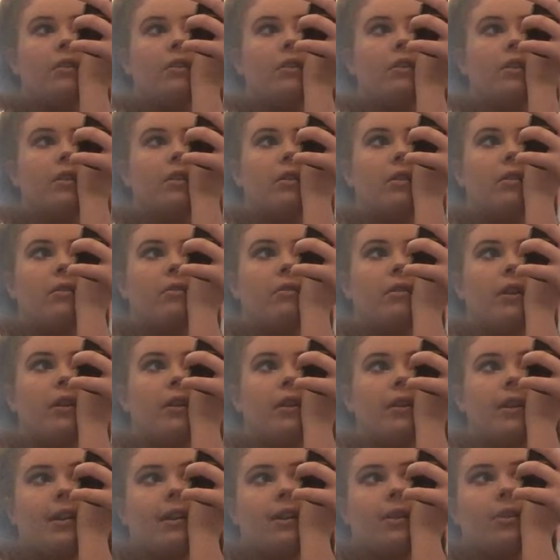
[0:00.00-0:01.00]
just gonna
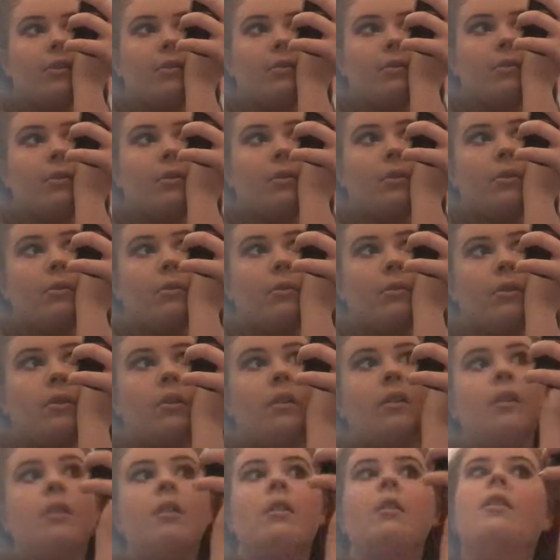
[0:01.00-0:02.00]
run that through,
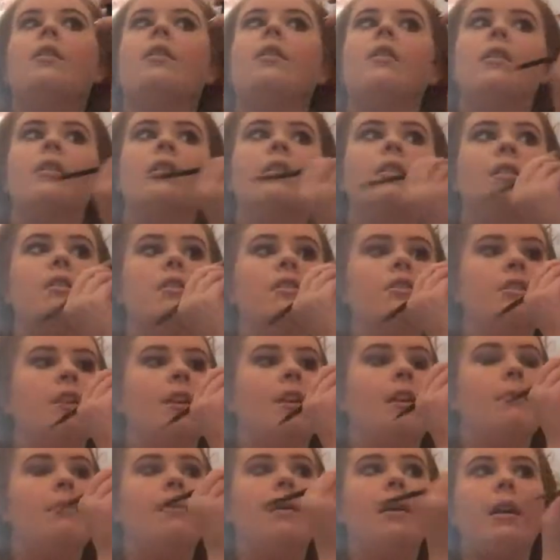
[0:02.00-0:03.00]

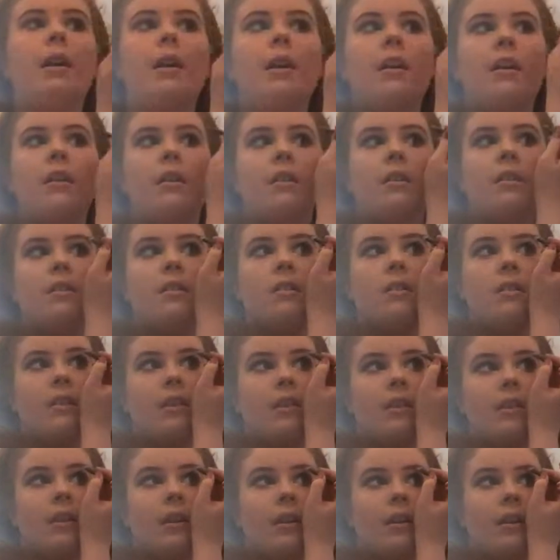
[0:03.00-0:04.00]
shape it,
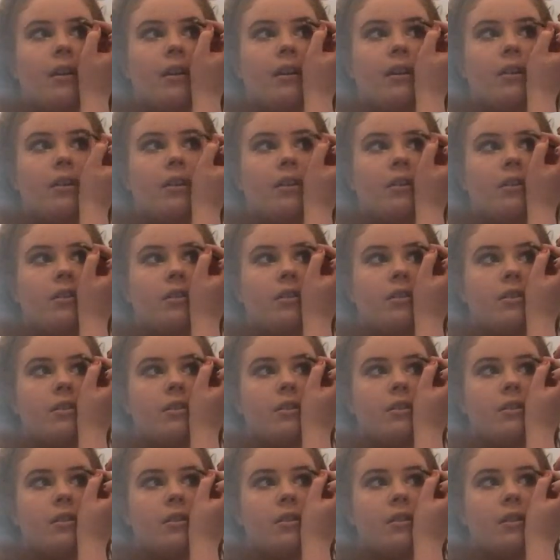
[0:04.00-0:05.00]
like
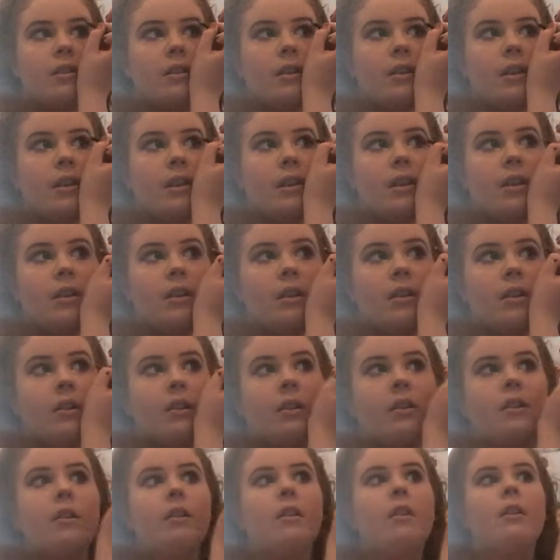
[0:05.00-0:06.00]
just here,
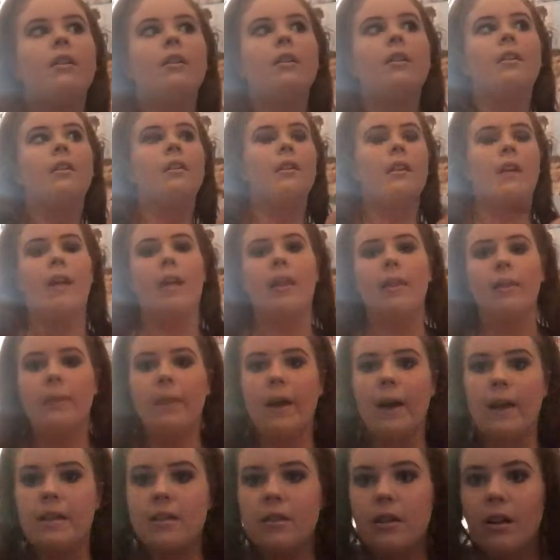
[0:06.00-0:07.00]

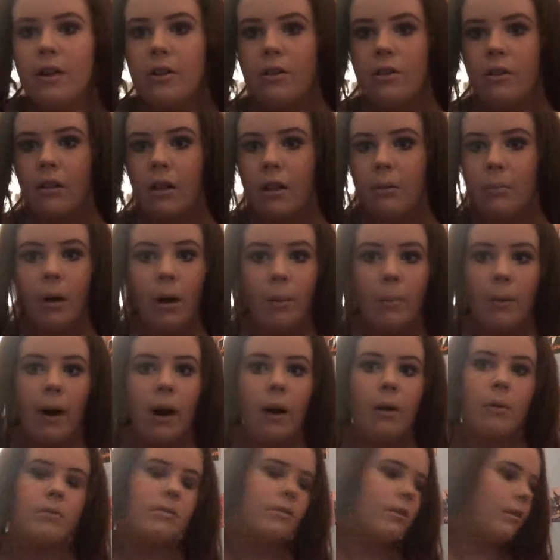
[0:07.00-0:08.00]
and that's literally my
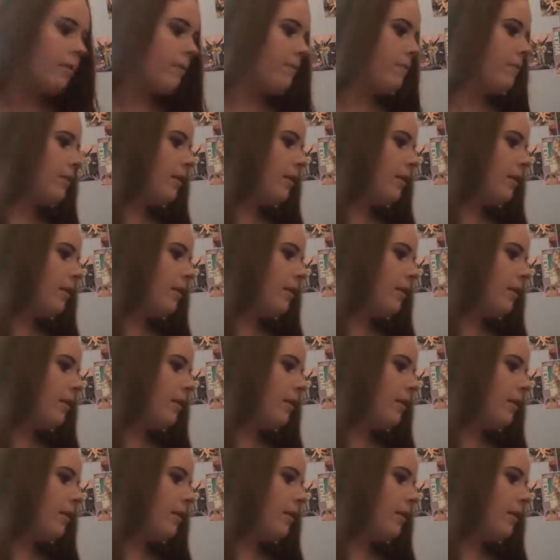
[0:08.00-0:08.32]
brows.